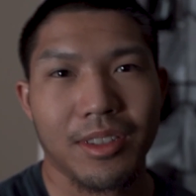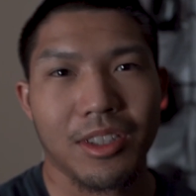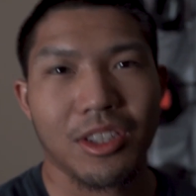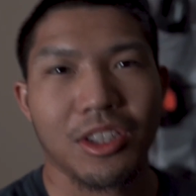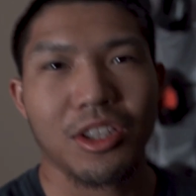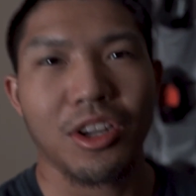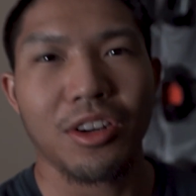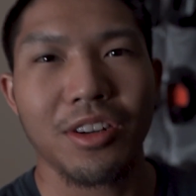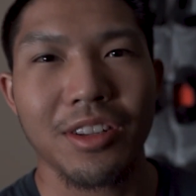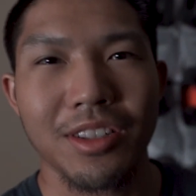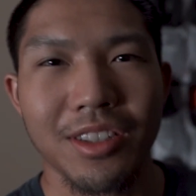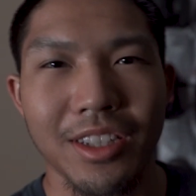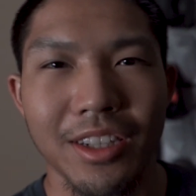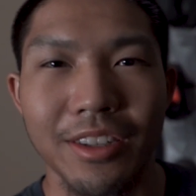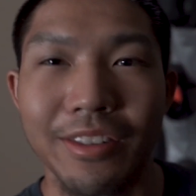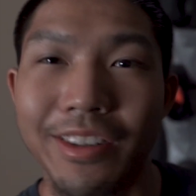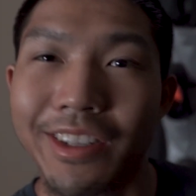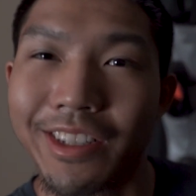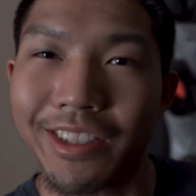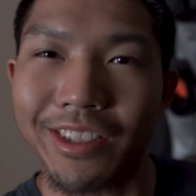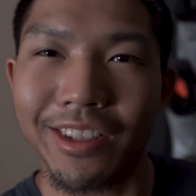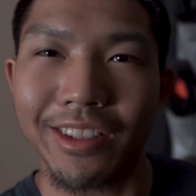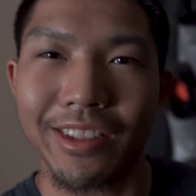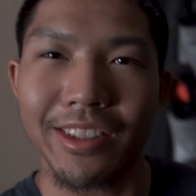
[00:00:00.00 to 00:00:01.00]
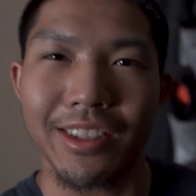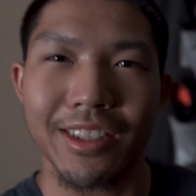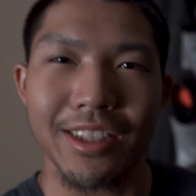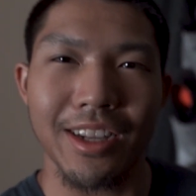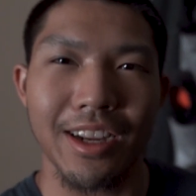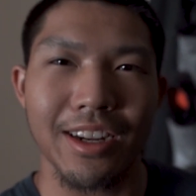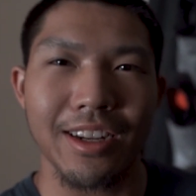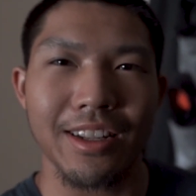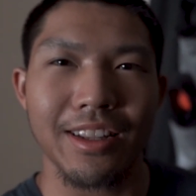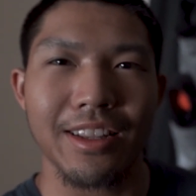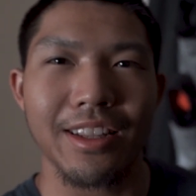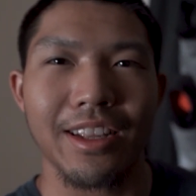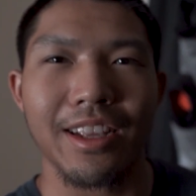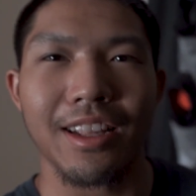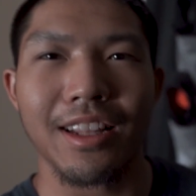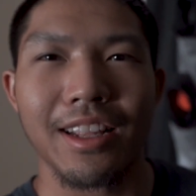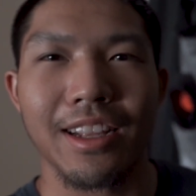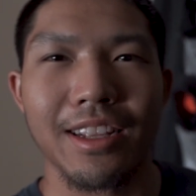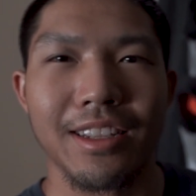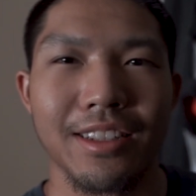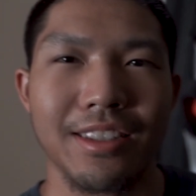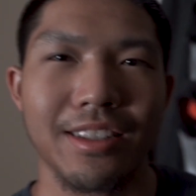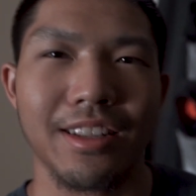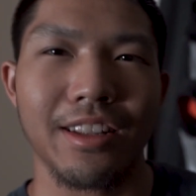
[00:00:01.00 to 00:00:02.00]
Start a series on this kind of thing,
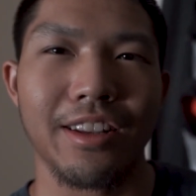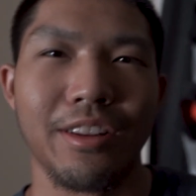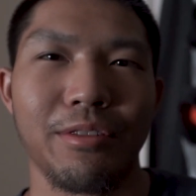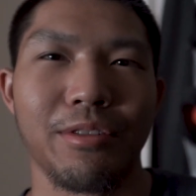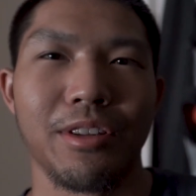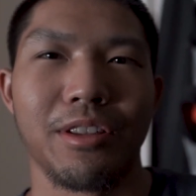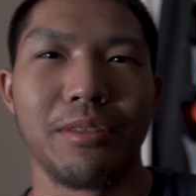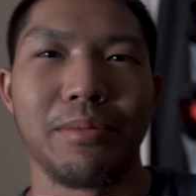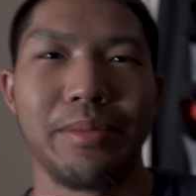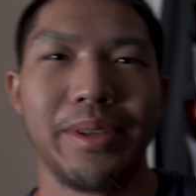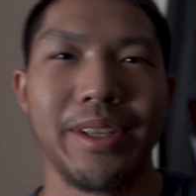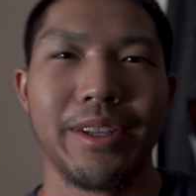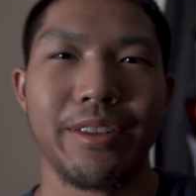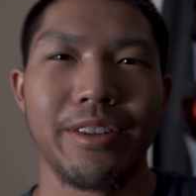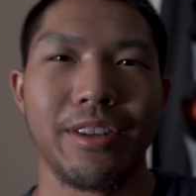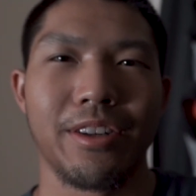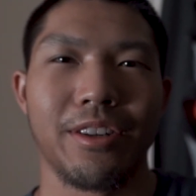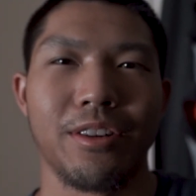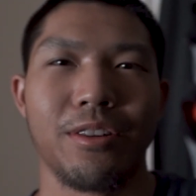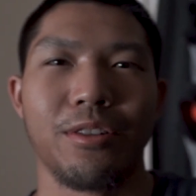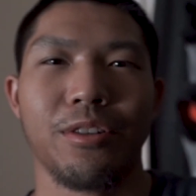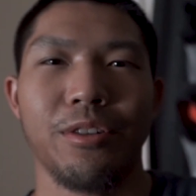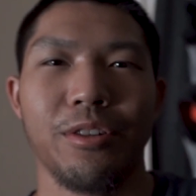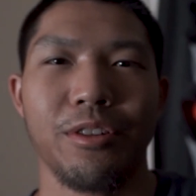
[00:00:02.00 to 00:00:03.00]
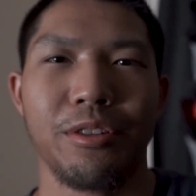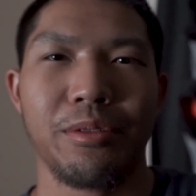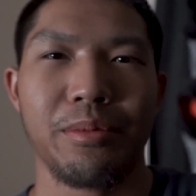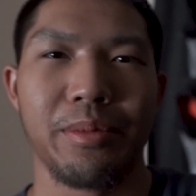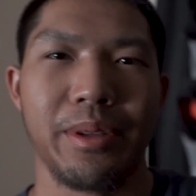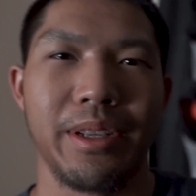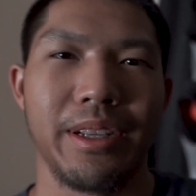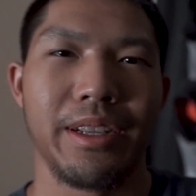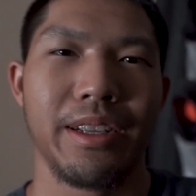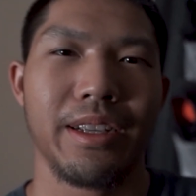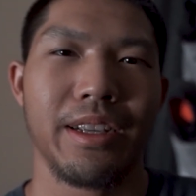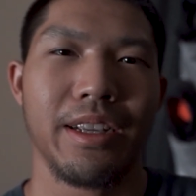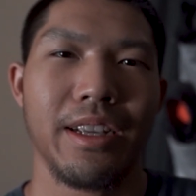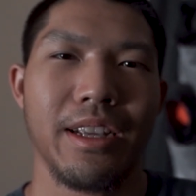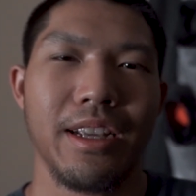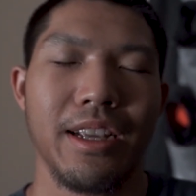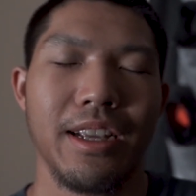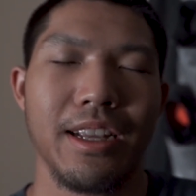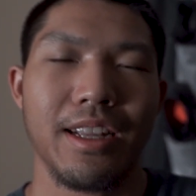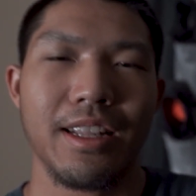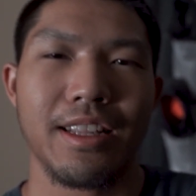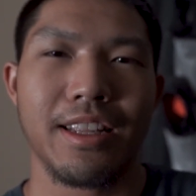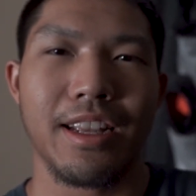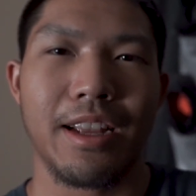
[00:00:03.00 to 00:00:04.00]
like a study with me or code with
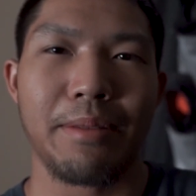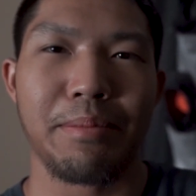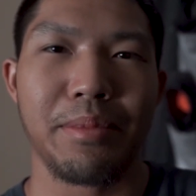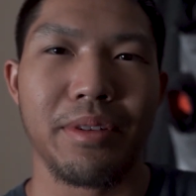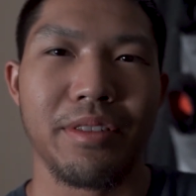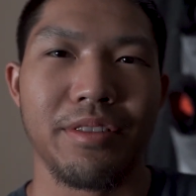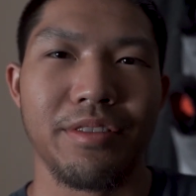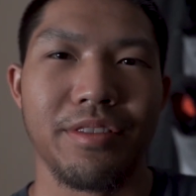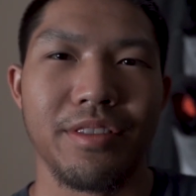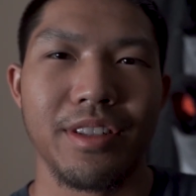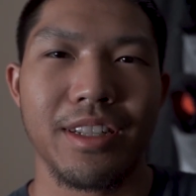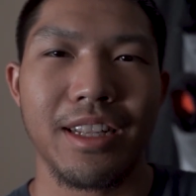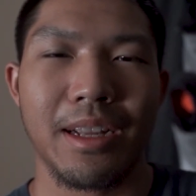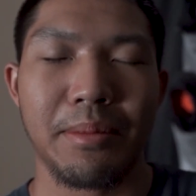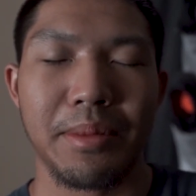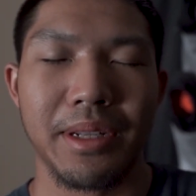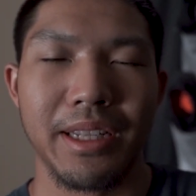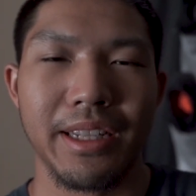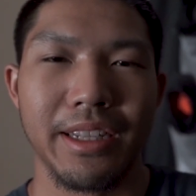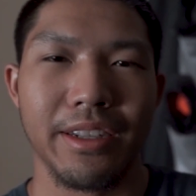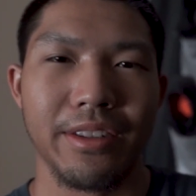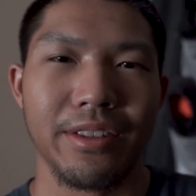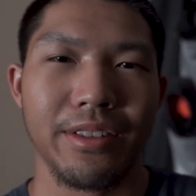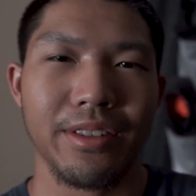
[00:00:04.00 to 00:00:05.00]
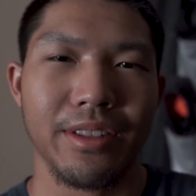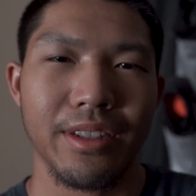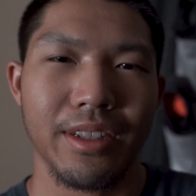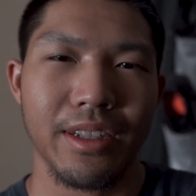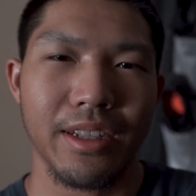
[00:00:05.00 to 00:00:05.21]
me type of deal.